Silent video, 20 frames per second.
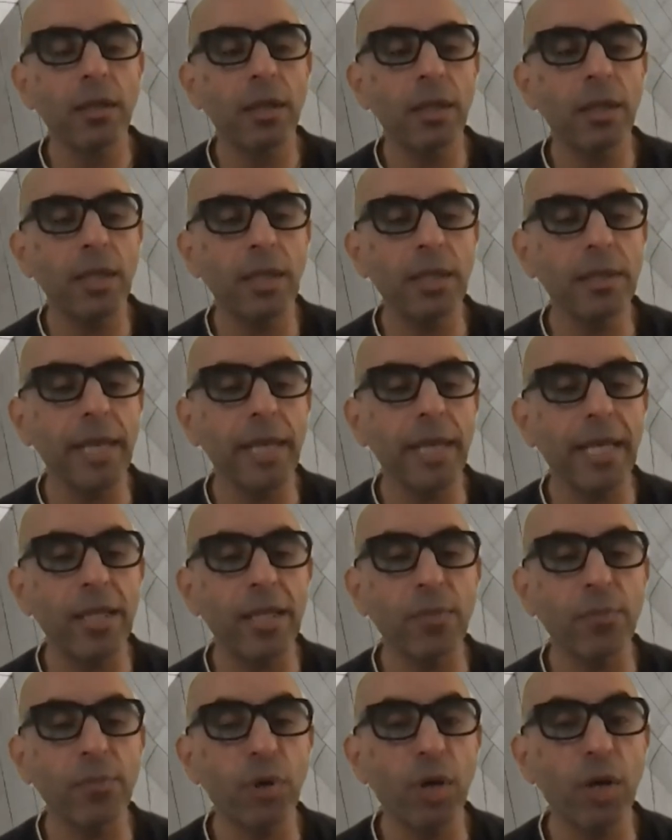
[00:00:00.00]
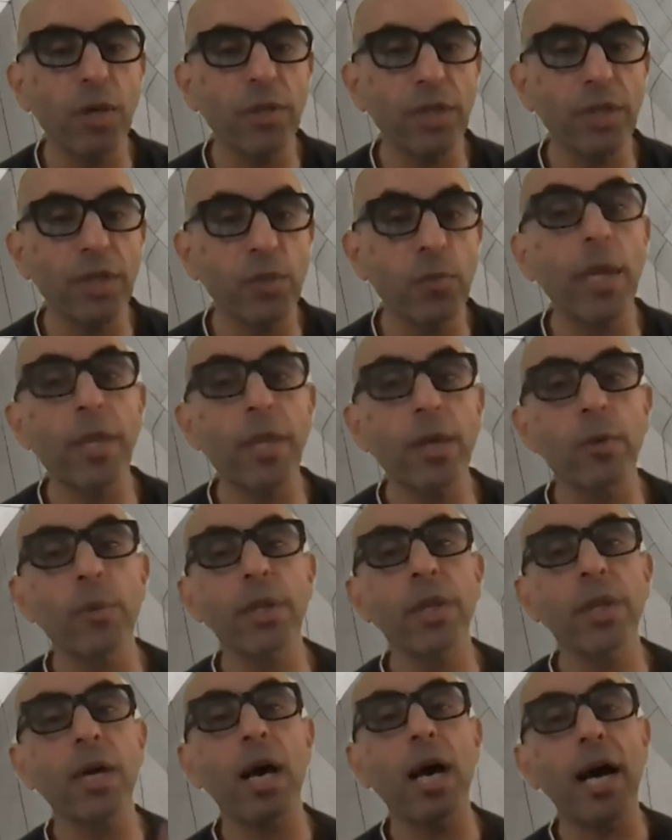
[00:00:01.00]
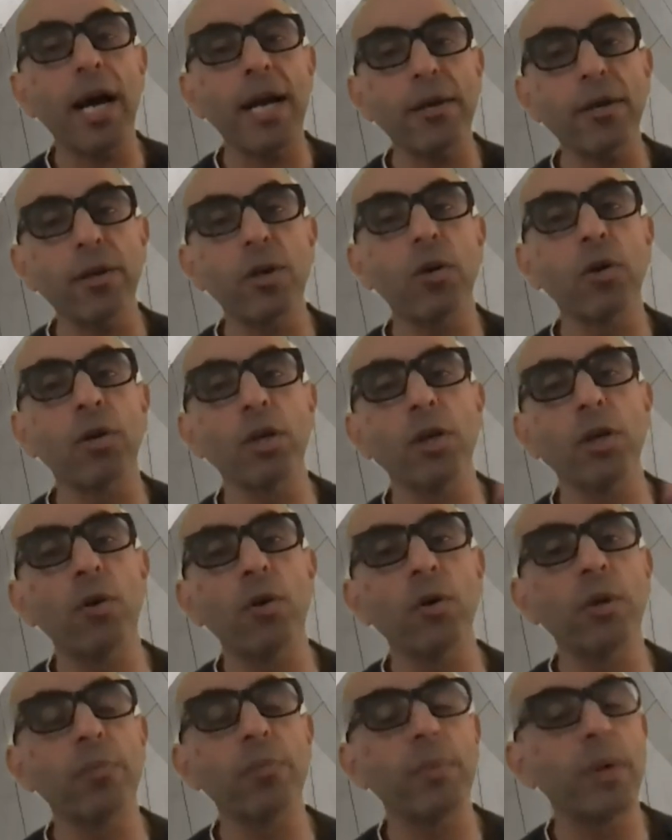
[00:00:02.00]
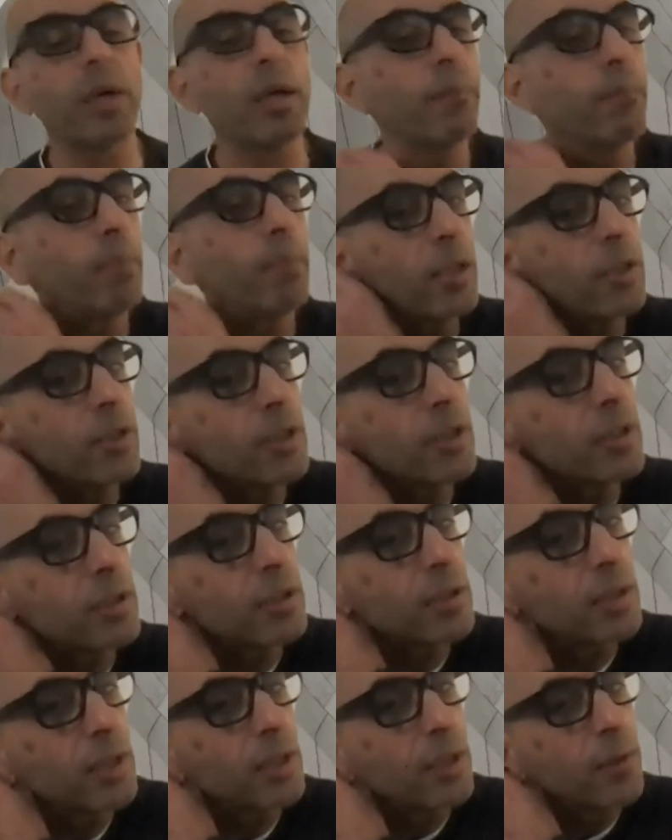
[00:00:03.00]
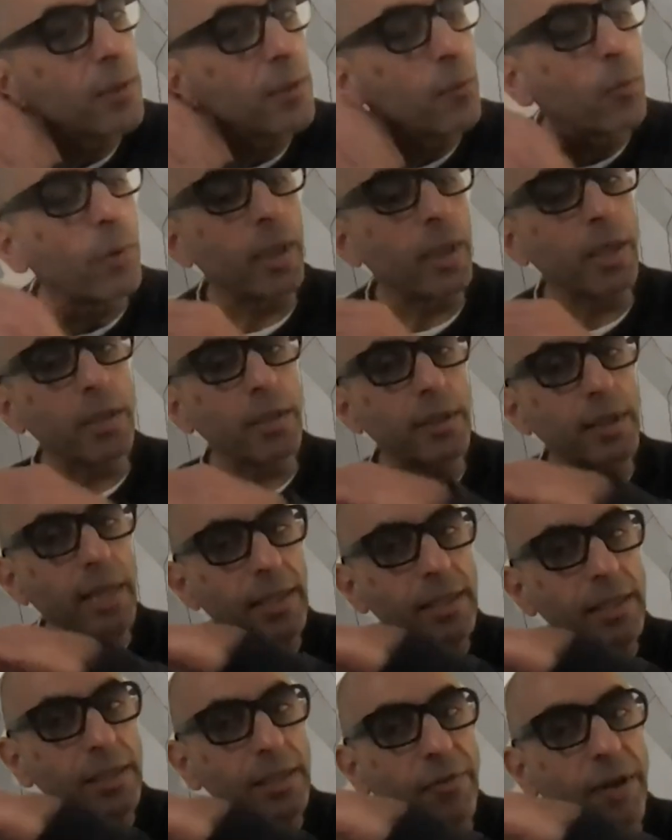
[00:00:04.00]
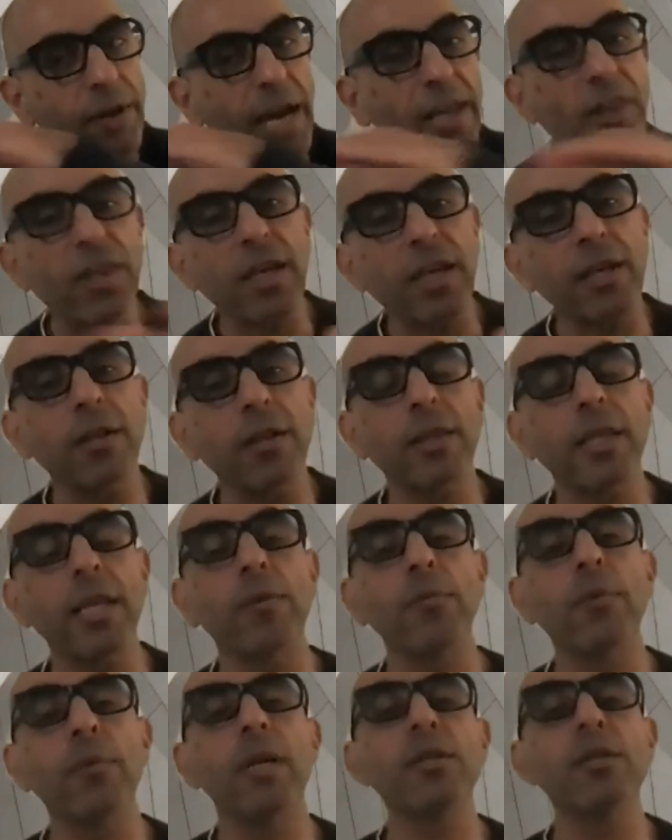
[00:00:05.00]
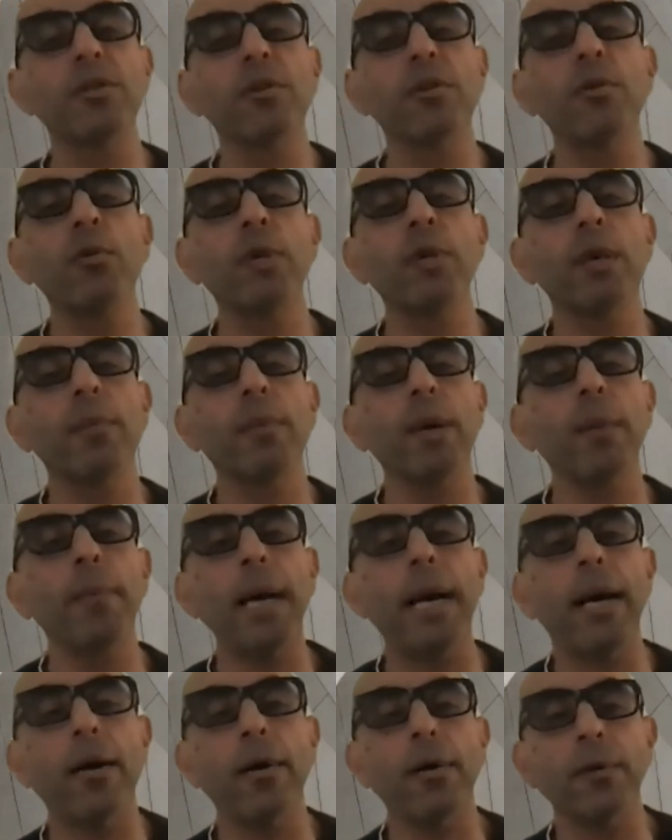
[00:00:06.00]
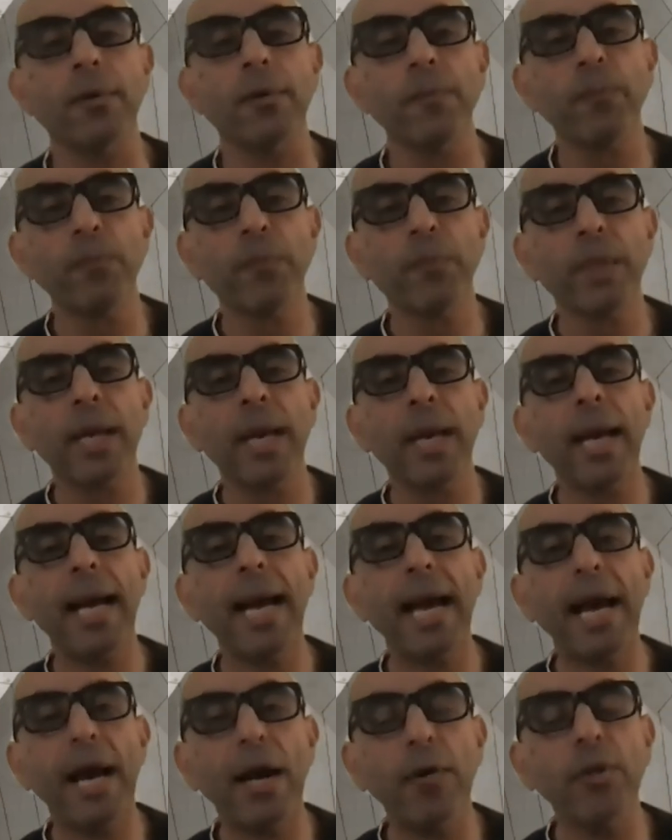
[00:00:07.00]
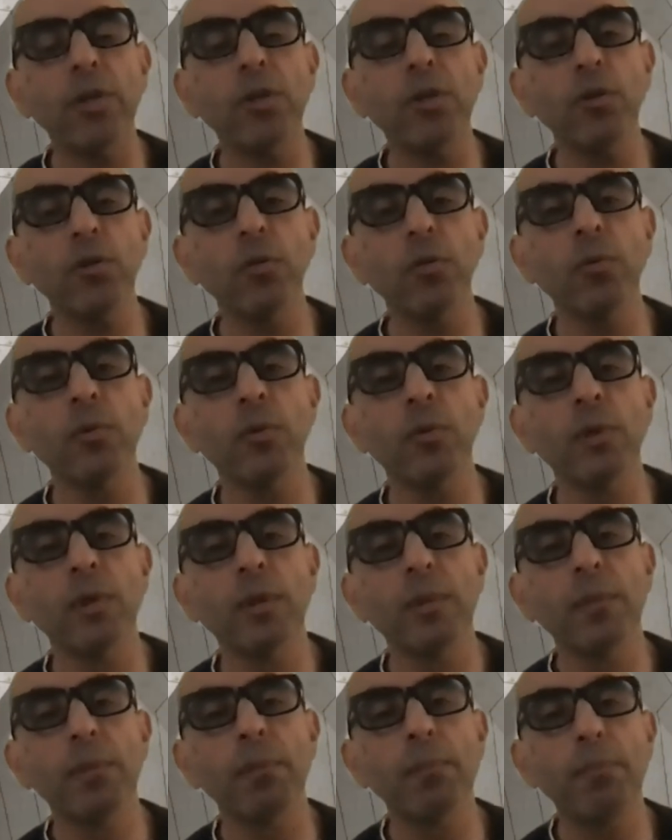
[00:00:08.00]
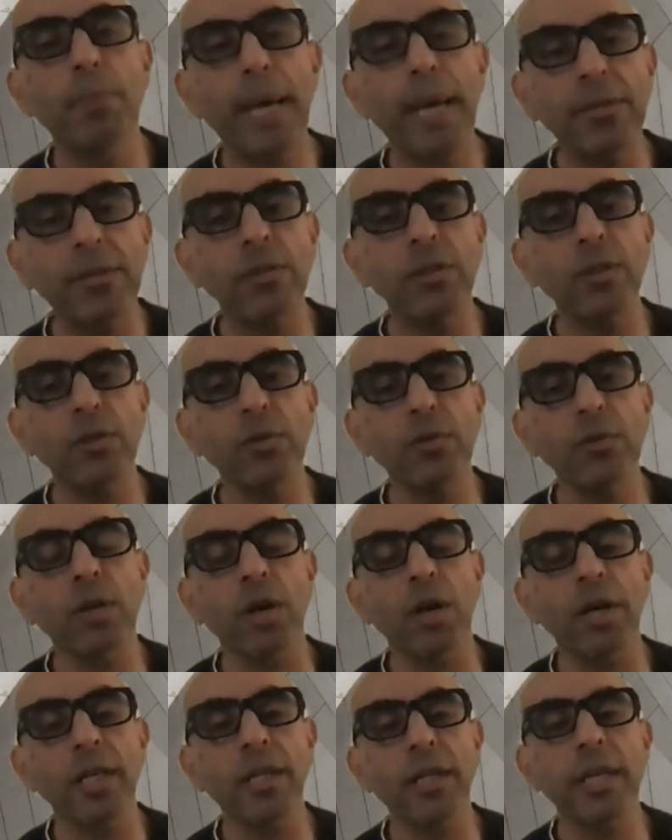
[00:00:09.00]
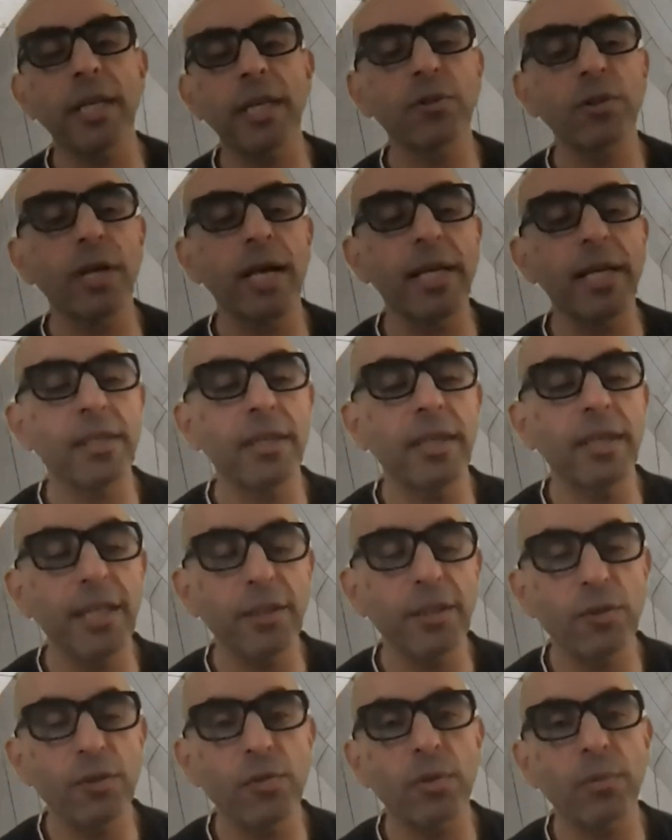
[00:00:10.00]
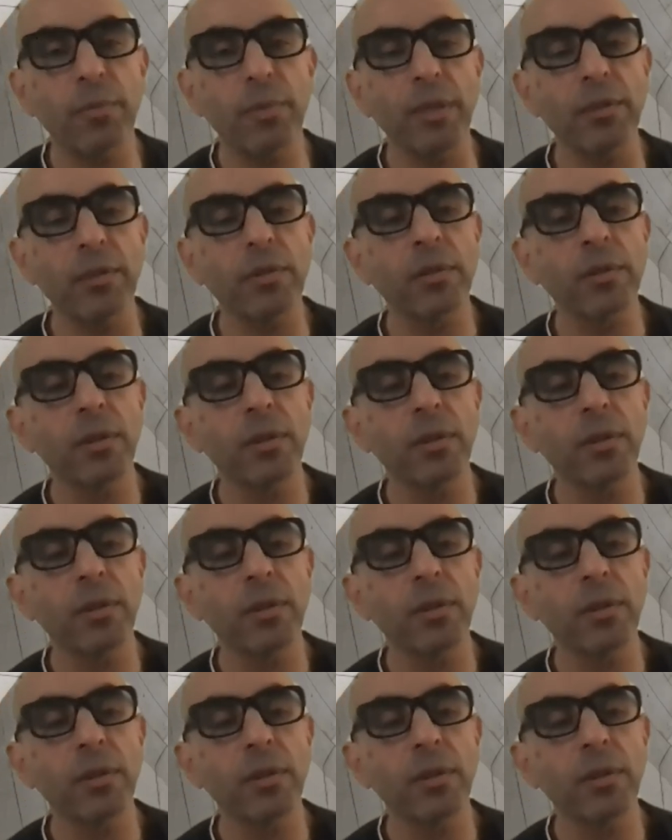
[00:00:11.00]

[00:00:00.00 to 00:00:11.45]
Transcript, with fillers: these latest projects, whether with higher or lower uh, budgets, with a sense of ethic that runs through them about how you best use architecture as an instrument